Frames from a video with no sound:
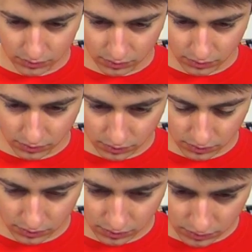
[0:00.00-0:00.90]

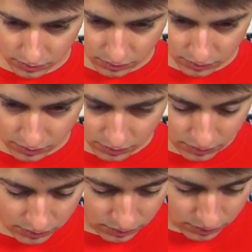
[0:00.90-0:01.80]

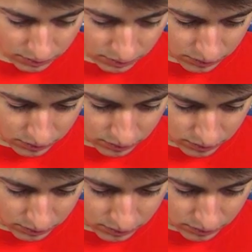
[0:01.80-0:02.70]

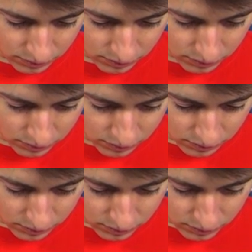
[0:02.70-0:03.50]
The person shown says nothing.